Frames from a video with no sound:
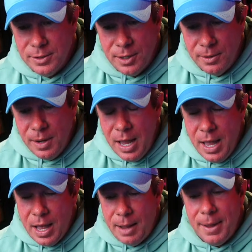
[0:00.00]
So
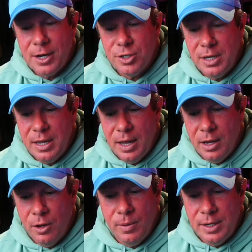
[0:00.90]
I'm actually
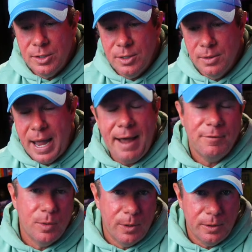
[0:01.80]
going to
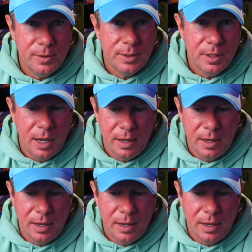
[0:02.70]
afterwards,